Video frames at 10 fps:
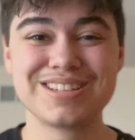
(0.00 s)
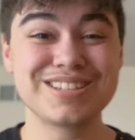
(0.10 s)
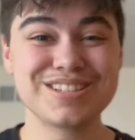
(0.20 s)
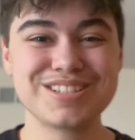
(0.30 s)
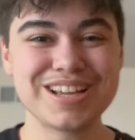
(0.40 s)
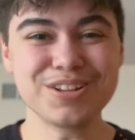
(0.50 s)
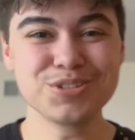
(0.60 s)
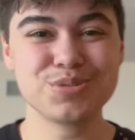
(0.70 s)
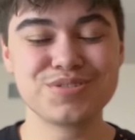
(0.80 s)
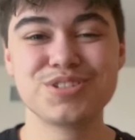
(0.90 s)
Since Taylor
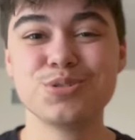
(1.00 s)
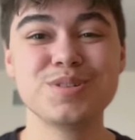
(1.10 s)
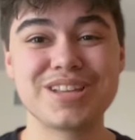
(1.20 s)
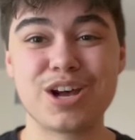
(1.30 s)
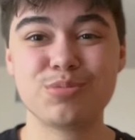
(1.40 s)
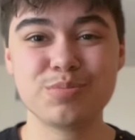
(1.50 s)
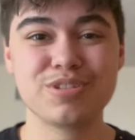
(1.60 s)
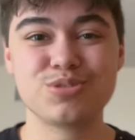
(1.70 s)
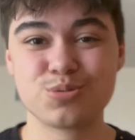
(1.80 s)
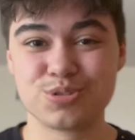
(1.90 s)
Swift's newest album,
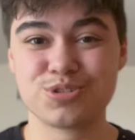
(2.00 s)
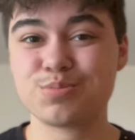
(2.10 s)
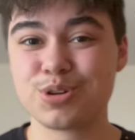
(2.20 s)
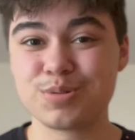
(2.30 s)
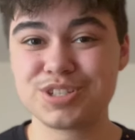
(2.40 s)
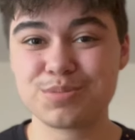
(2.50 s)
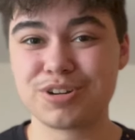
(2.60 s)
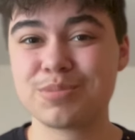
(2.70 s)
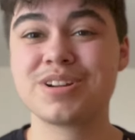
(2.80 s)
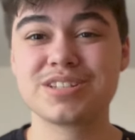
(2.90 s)
The Tortured Poets
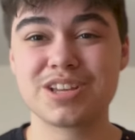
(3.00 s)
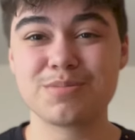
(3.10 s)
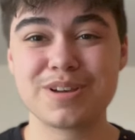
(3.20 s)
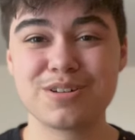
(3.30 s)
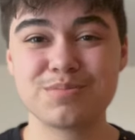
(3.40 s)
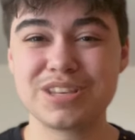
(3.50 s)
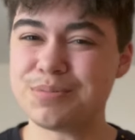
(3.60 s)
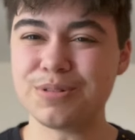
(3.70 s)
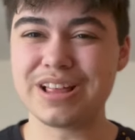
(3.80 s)
Department, has come out, people